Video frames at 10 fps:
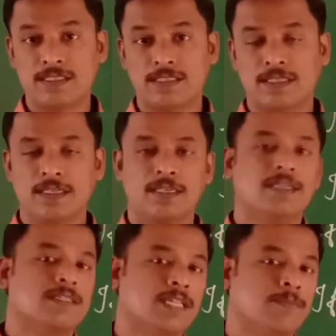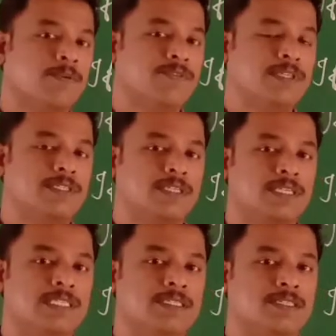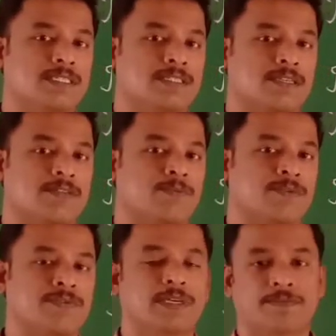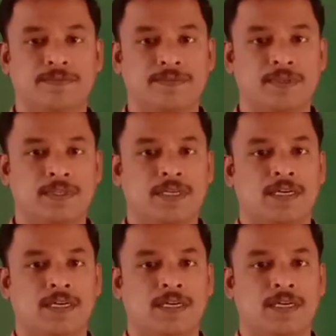Thus, the poet ends his poem